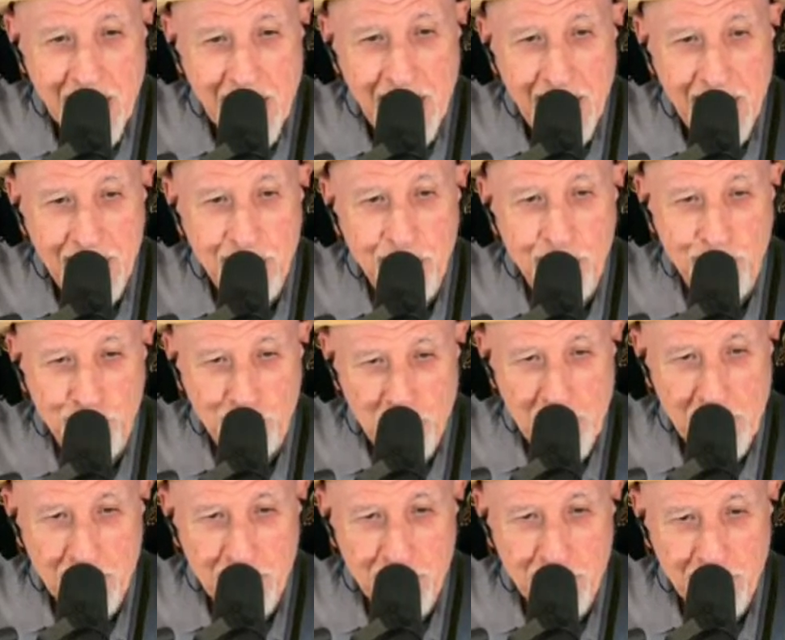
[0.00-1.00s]
and the
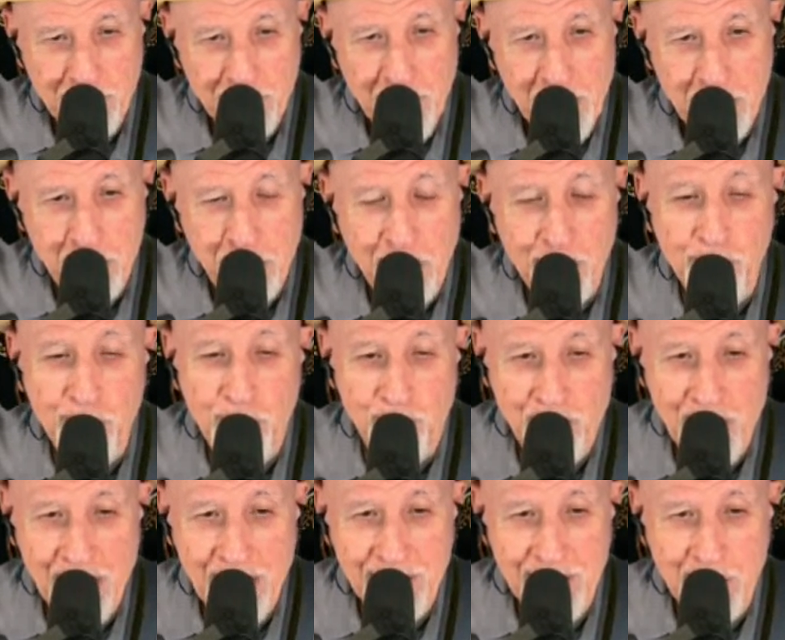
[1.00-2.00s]
script, and plus the
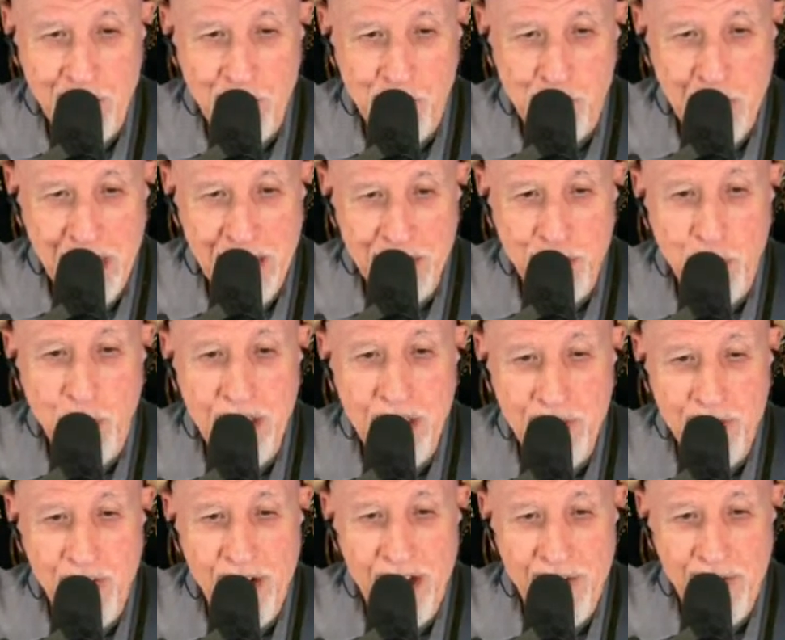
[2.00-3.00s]
fact he was paid
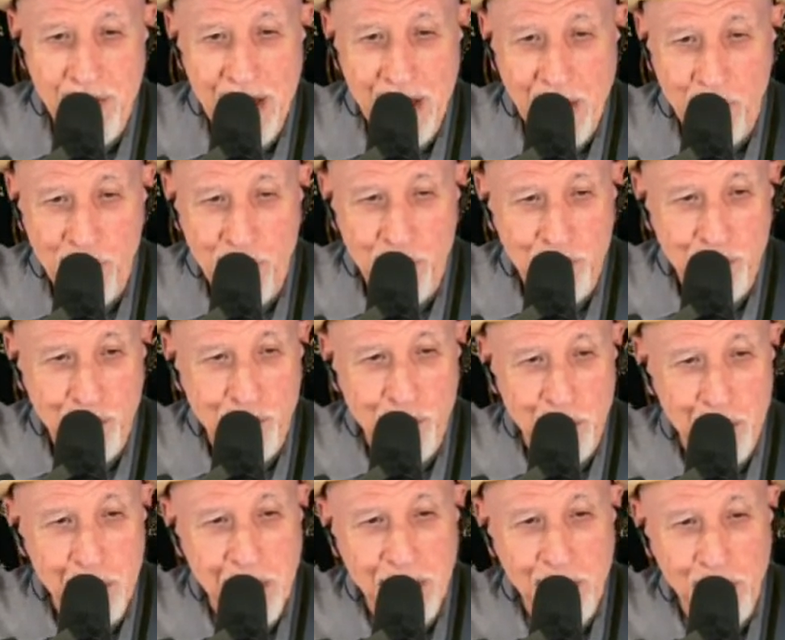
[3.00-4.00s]
$25,000 to
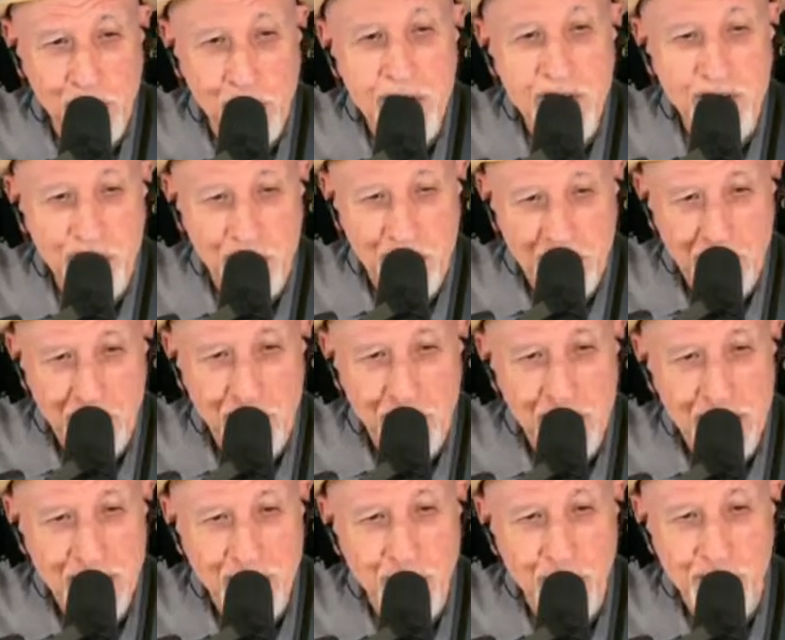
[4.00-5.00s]
submit 3 songs to
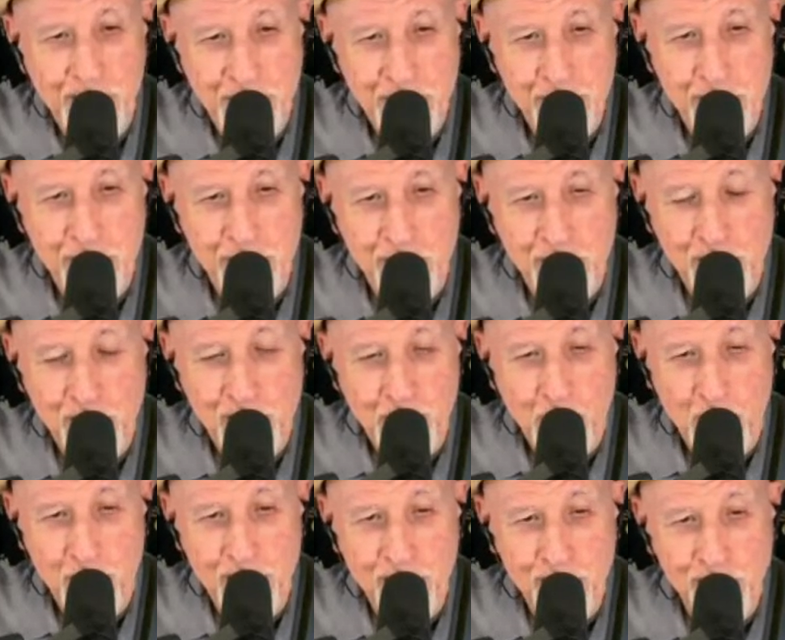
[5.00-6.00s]
Nichols and producer
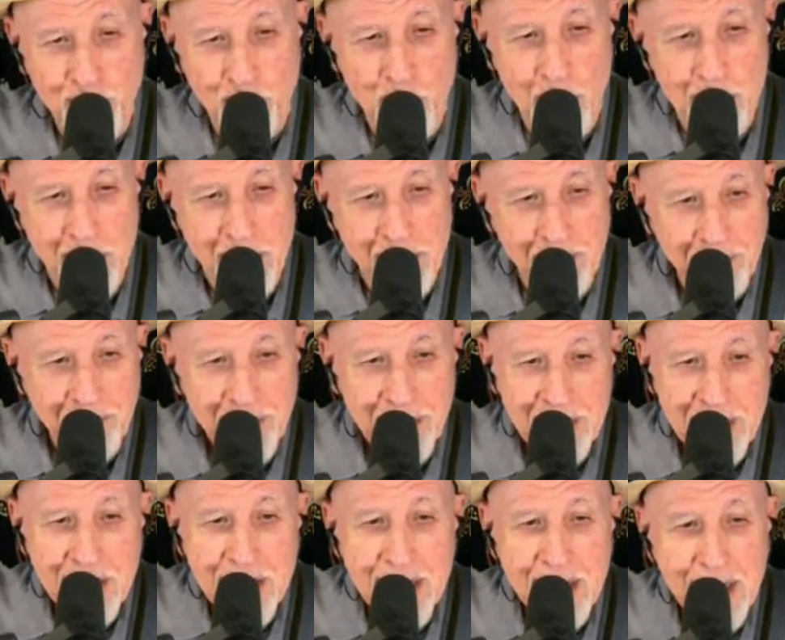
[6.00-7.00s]
Lawrence Turman.
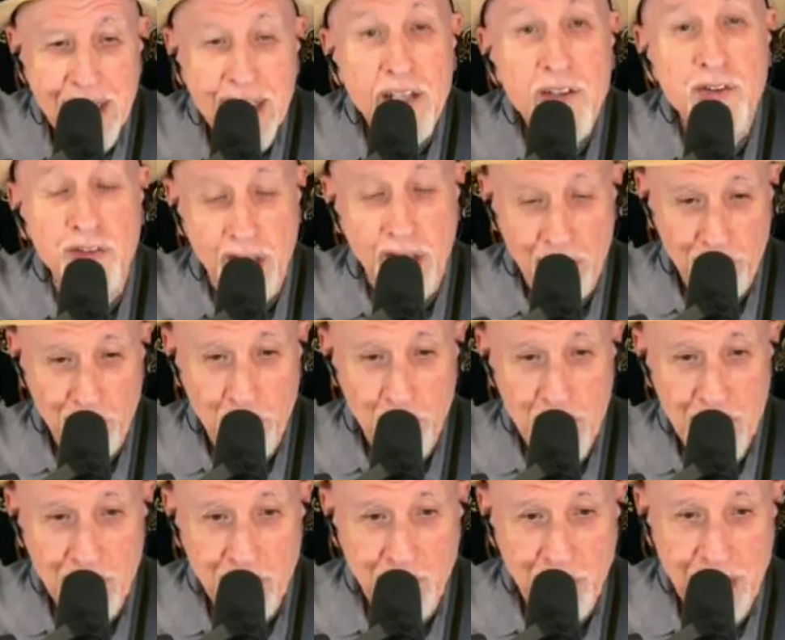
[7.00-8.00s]
Several
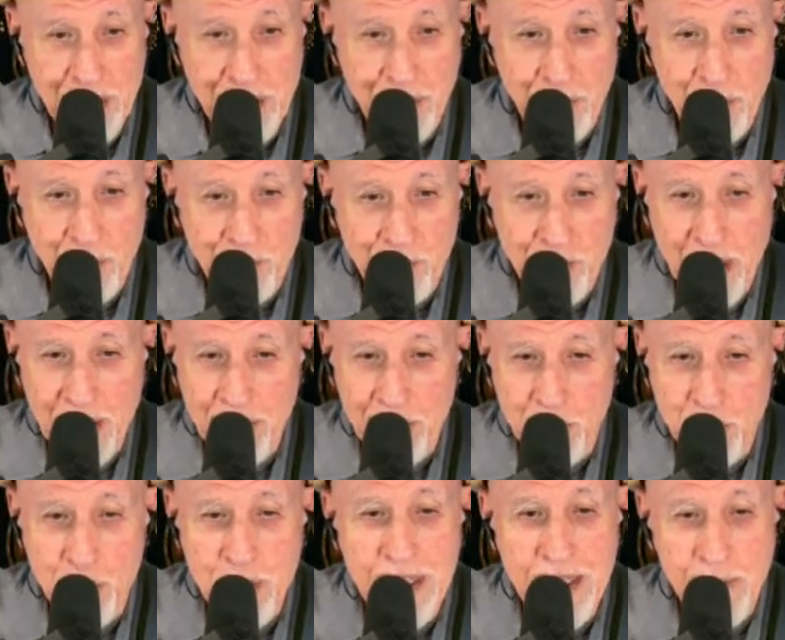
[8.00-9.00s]
weeks later,
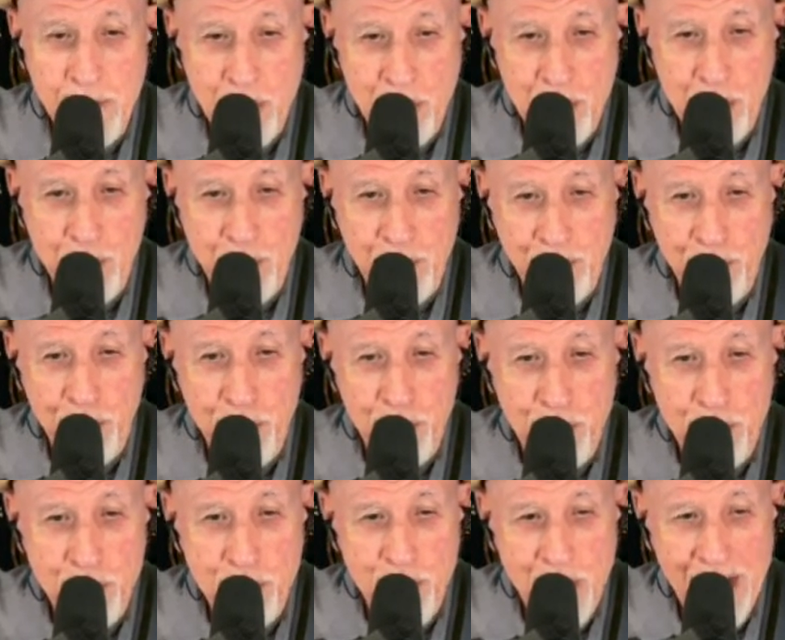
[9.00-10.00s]
Simon reemerged with 2
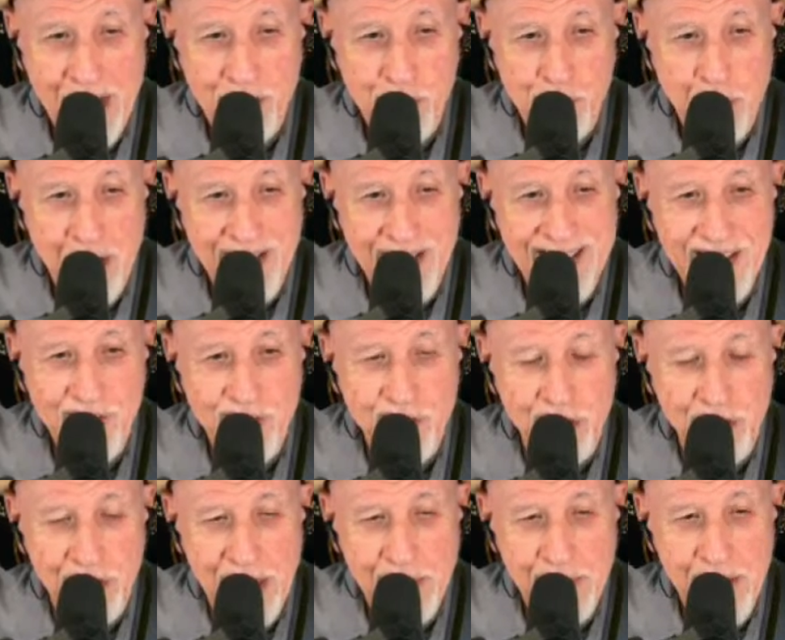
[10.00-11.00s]
new tracks, Punky's
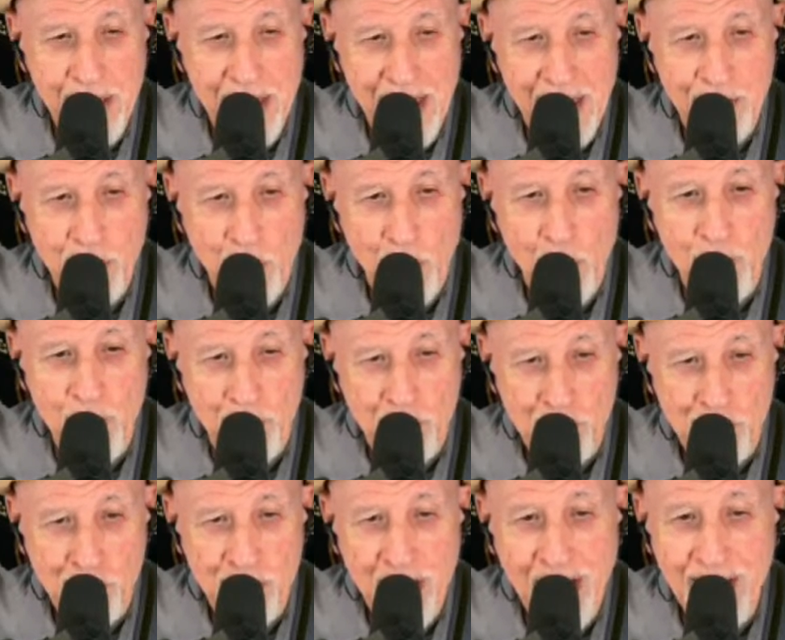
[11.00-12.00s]
Dilemma and
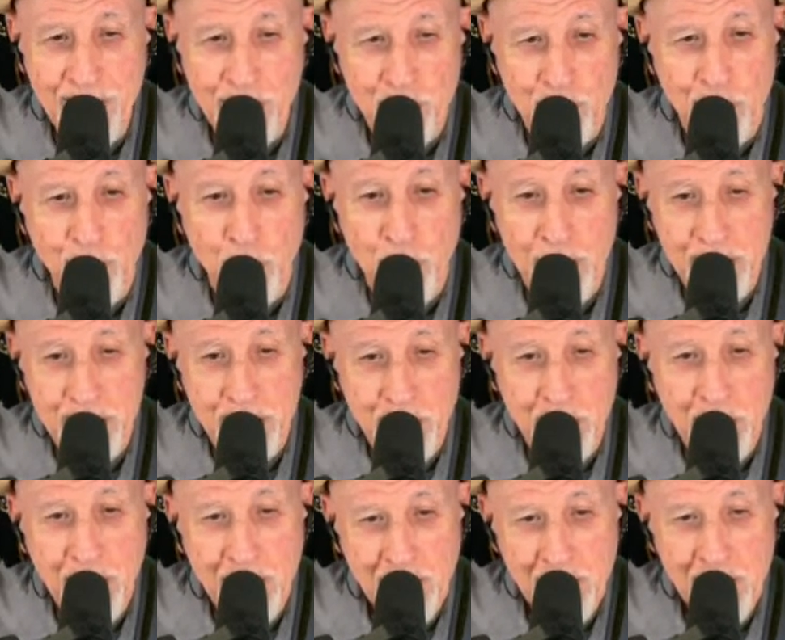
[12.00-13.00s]
Overs, neither of which
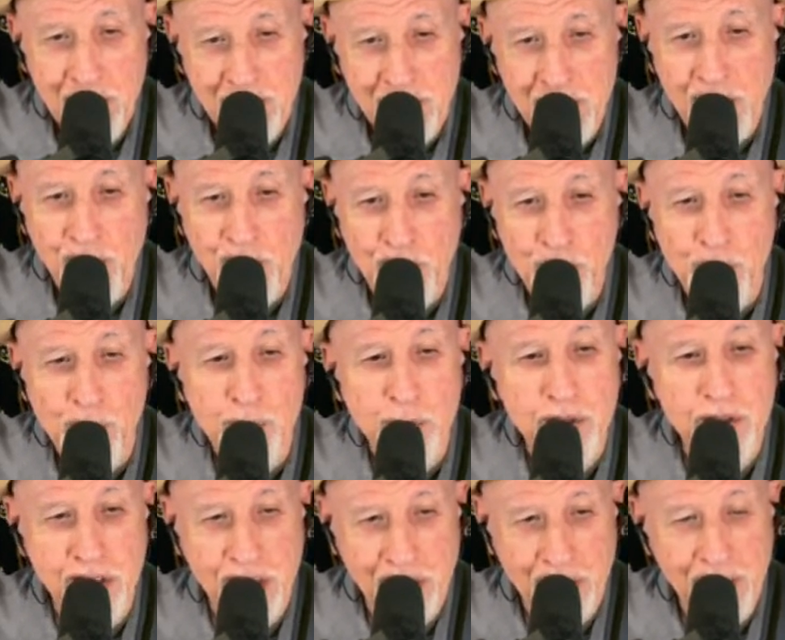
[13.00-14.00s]
Nichols was
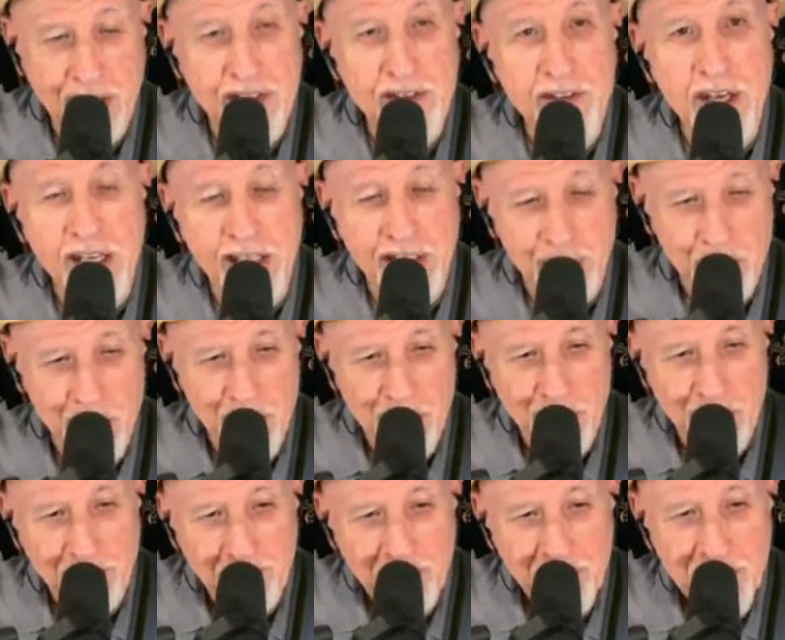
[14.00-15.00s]
particularly taken with.